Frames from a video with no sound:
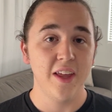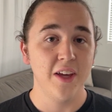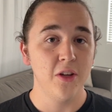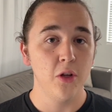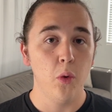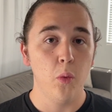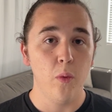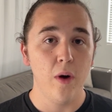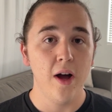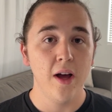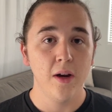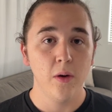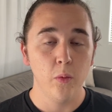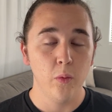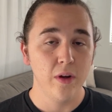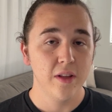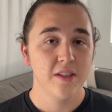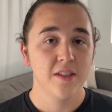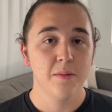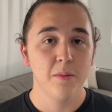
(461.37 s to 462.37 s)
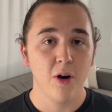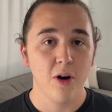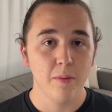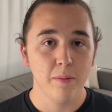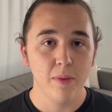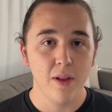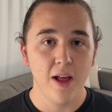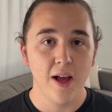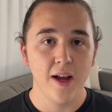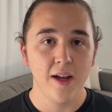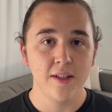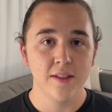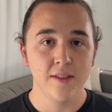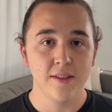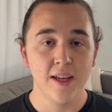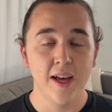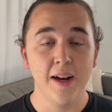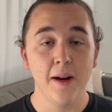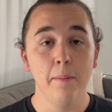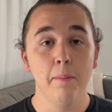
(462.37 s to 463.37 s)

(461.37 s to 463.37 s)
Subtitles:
that you'll want with smart blinds at